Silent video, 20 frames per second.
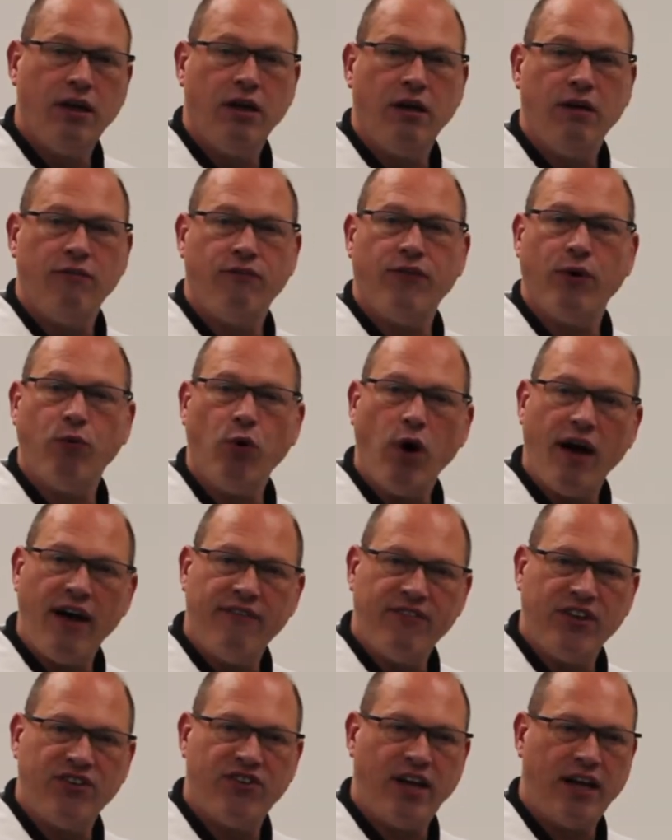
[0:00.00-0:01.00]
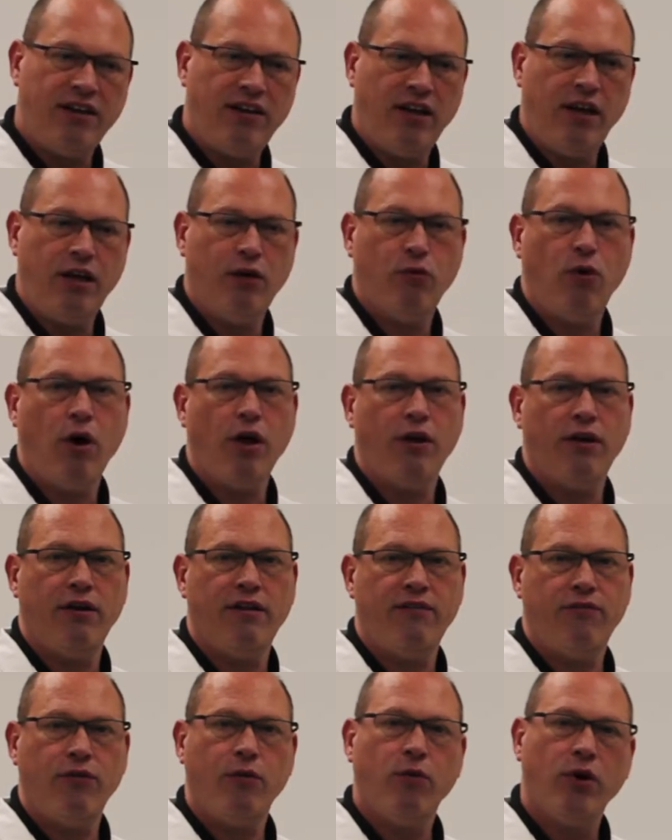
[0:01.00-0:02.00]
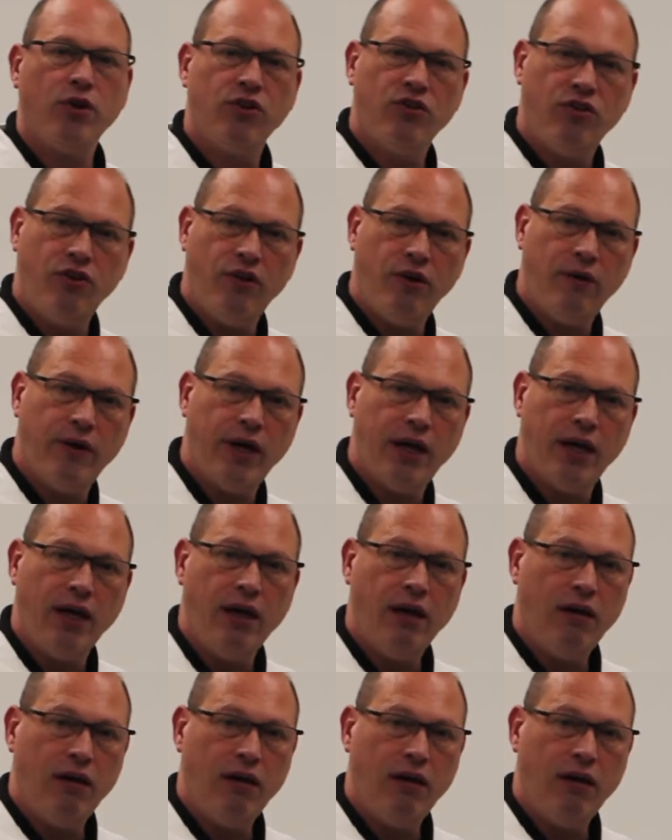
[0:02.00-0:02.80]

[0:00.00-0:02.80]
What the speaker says: for whatever setting you want. If you want to do it